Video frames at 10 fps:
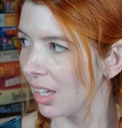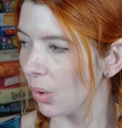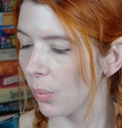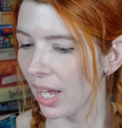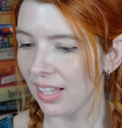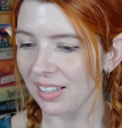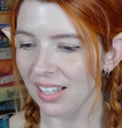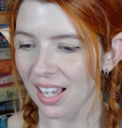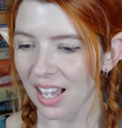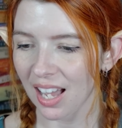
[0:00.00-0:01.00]

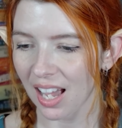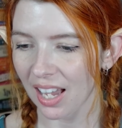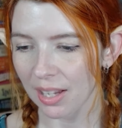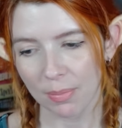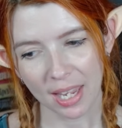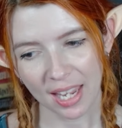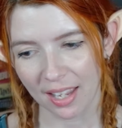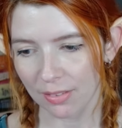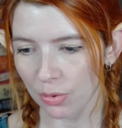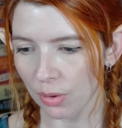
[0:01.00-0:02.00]
Well, I may
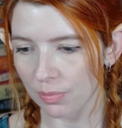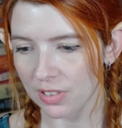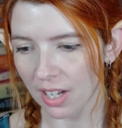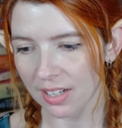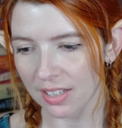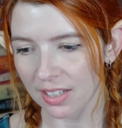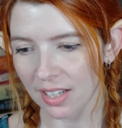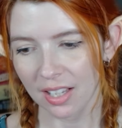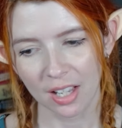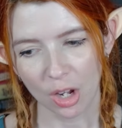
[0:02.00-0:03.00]
have done an...
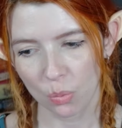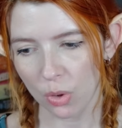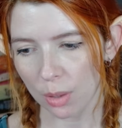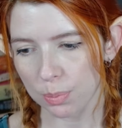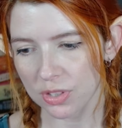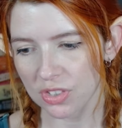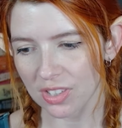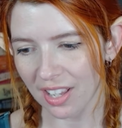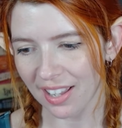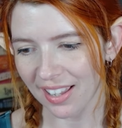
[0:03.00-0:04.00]
Whoops,
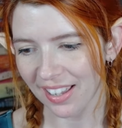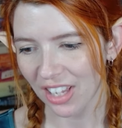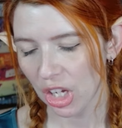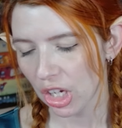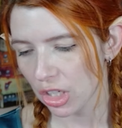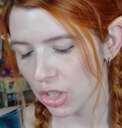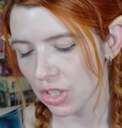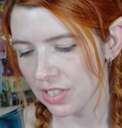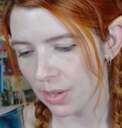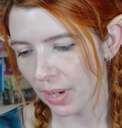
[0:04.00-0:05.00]
uh...
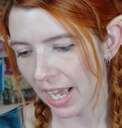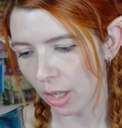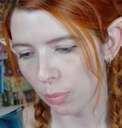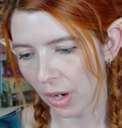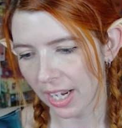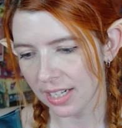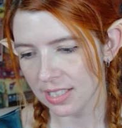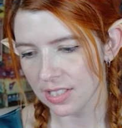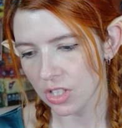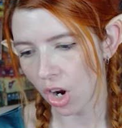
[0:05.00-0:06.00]
Turns out Halbrand
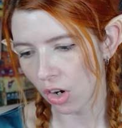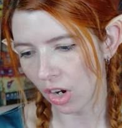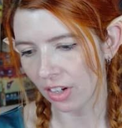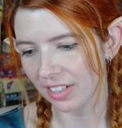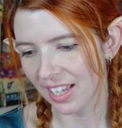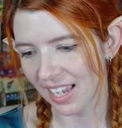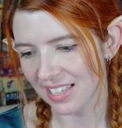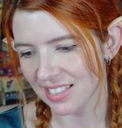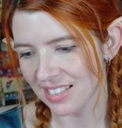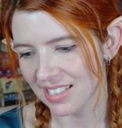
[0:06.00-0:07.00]
is Sauron,
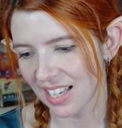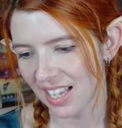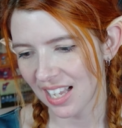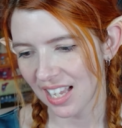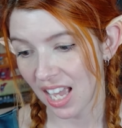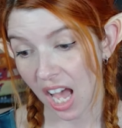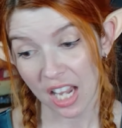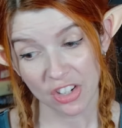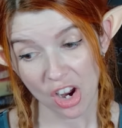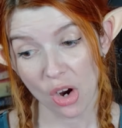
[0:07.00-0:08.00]
yes. I
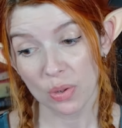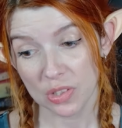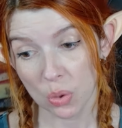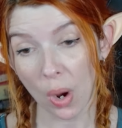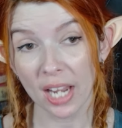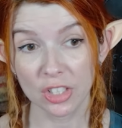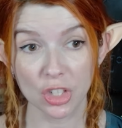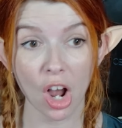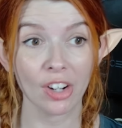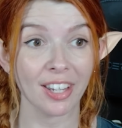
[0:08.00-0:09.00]
know, it's quite
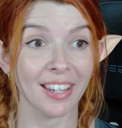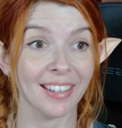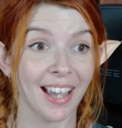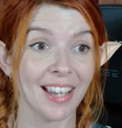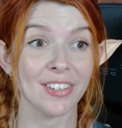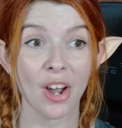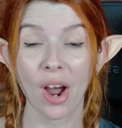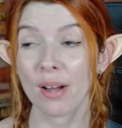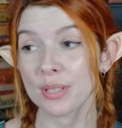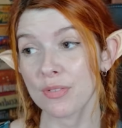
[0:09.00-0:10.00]
shocking. I know,
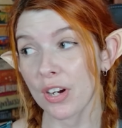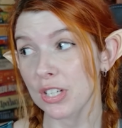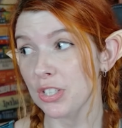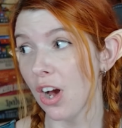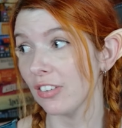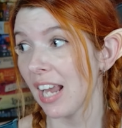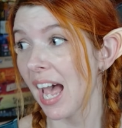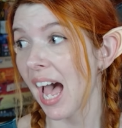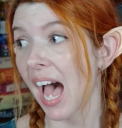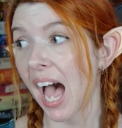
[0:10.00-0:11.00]
I was very shocked.
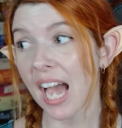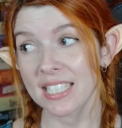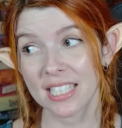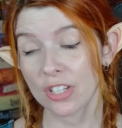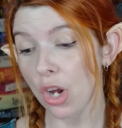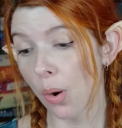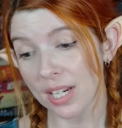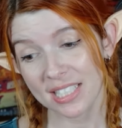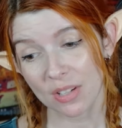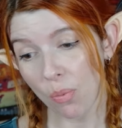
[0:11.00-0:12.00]
I didn't know, I
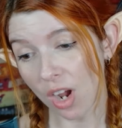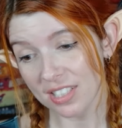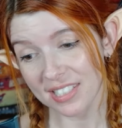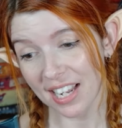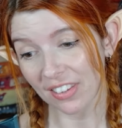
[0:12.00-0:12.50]
didn't want to tell the